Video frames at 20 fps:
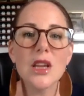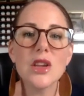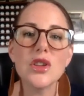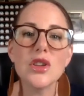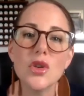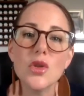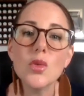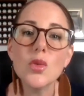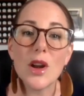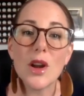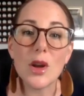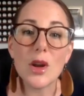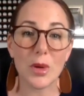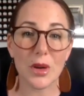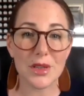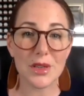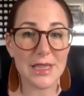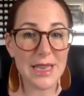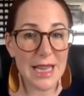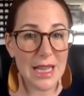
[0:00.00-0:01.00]
you want a
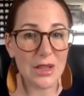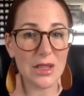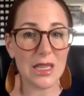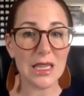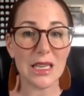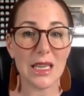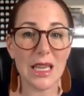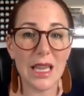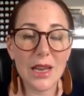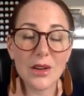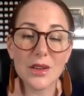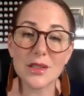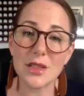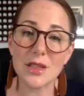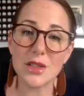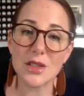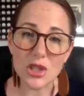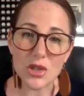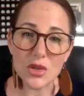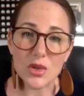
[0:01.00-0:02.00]
personality that caters
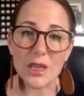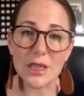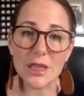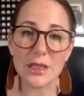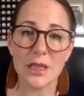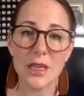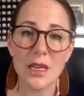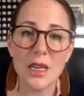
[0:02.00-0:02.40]
to children.